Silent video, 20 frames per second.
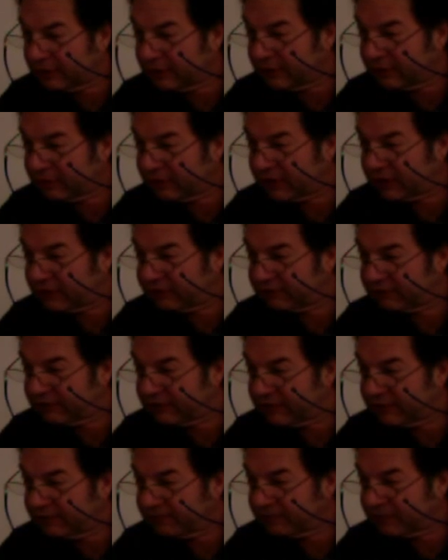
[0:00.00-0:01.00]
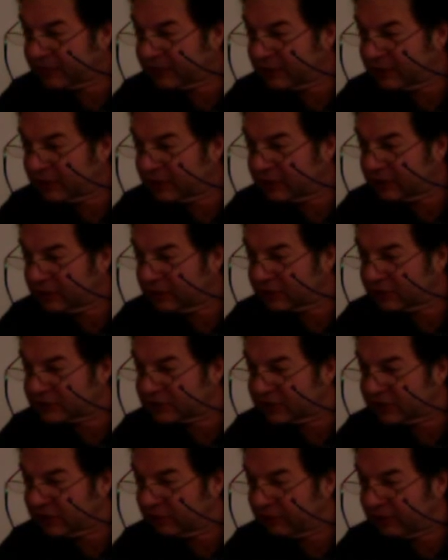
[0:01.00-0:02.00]
right? It looks a
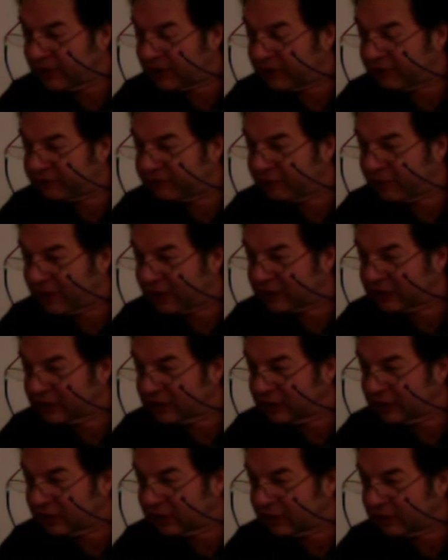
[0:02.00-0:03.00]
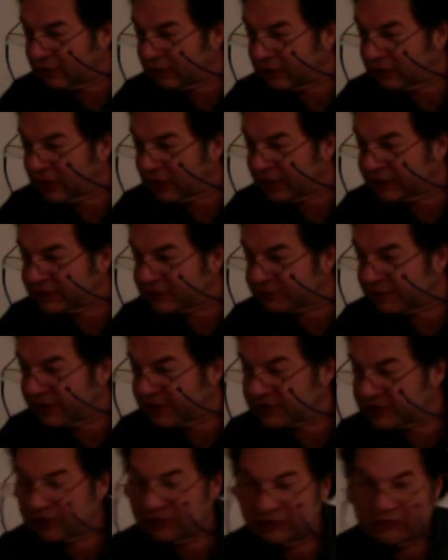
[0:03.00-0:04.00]
little better if you add a line
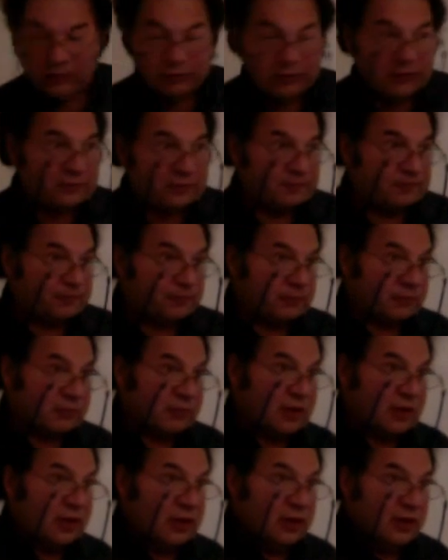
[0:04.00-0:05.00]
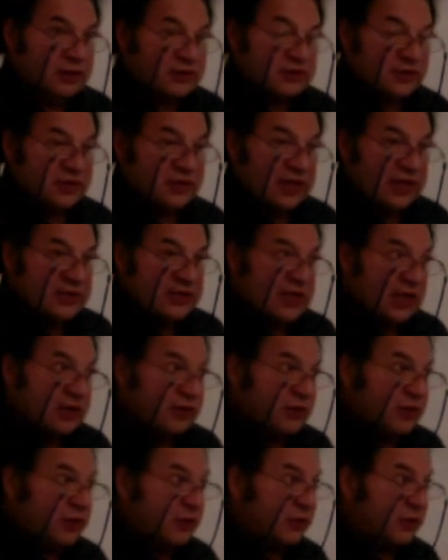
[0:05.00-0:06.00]
spacing to it. So that's how you
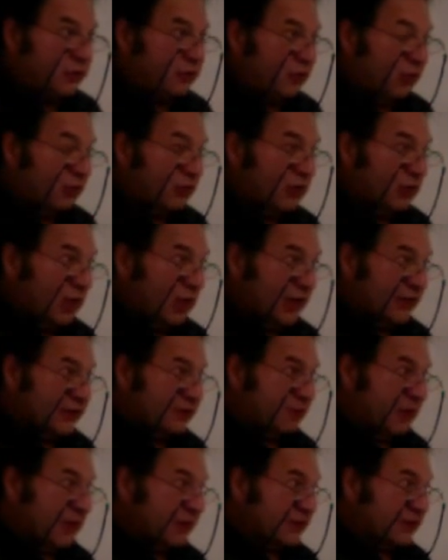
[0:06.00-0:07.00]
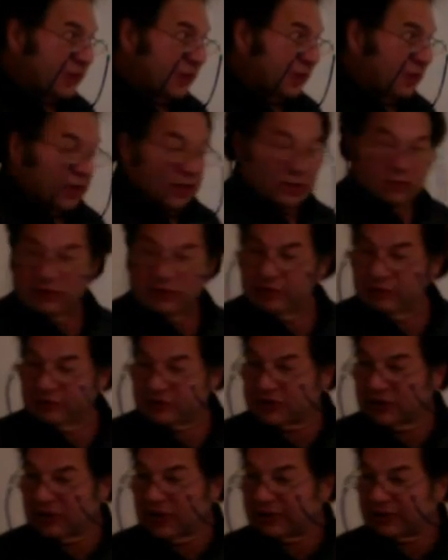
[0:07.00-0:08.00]
can control the line spacing when you're
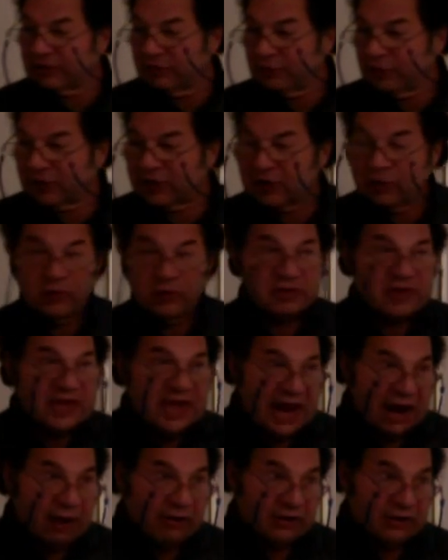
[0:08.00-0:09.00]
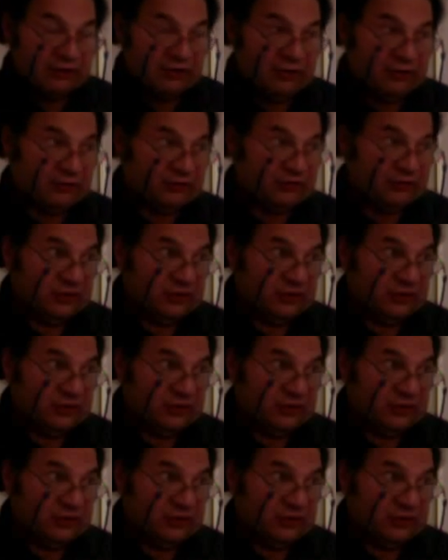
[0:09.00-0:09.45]
working with characters.